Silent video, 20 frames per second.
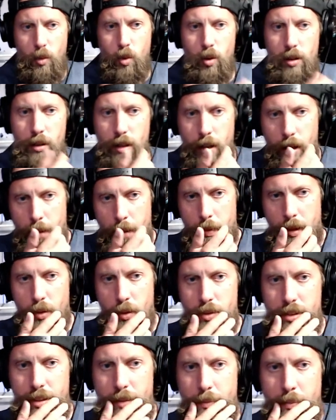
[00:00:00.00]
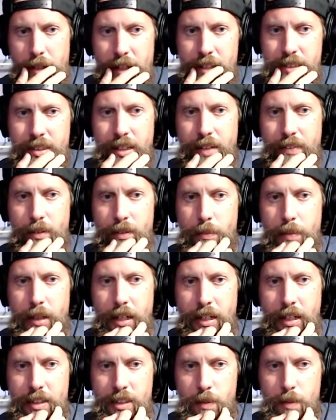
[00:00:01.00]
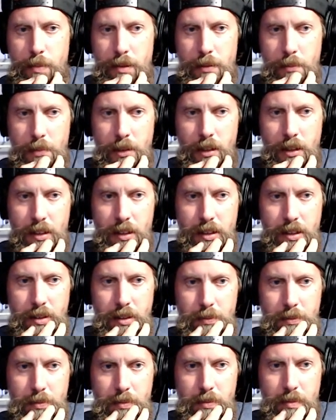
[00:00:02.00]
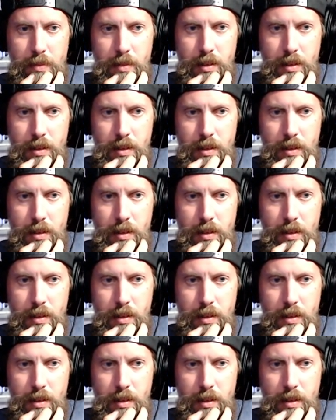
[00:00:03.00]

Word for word: Mortal Kombat was the best ever made. Spent money. Yep.